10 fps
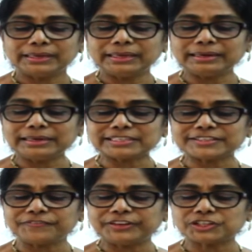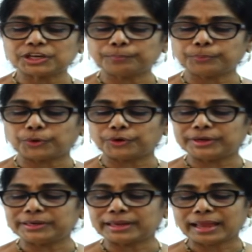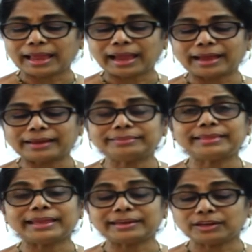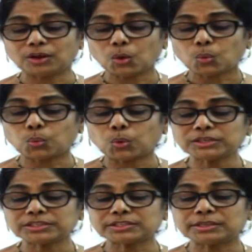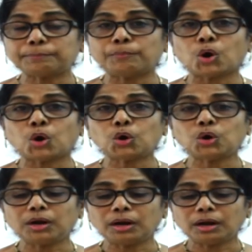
He reached the finishing point and then watched the ball